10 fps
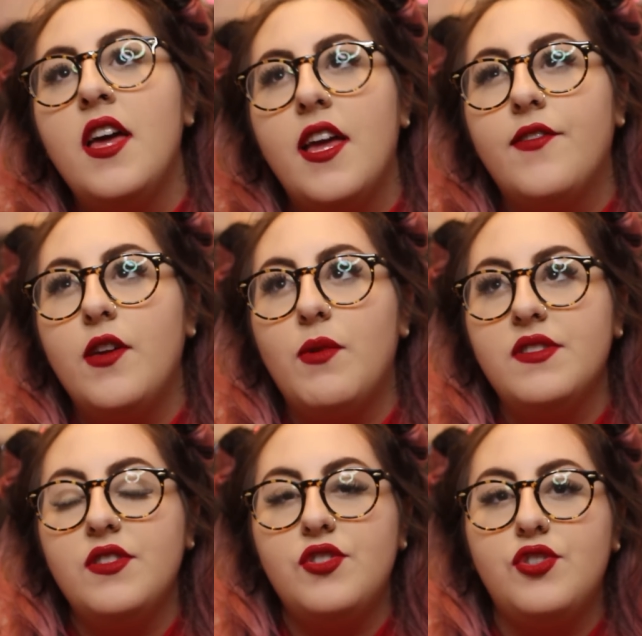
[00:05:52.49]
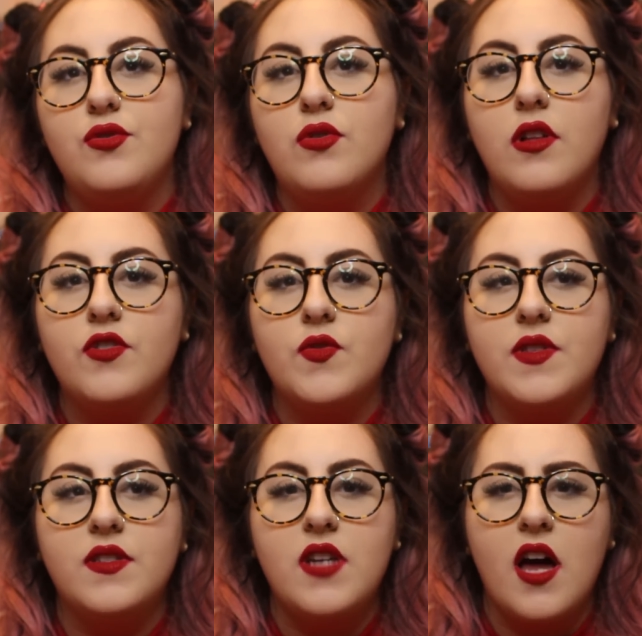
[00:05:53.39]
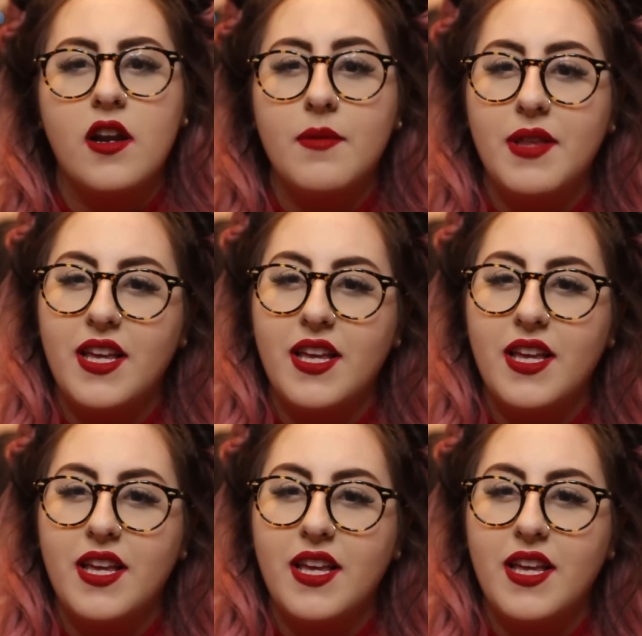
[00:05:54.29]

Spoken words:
if he wasn't too close with his daughter but,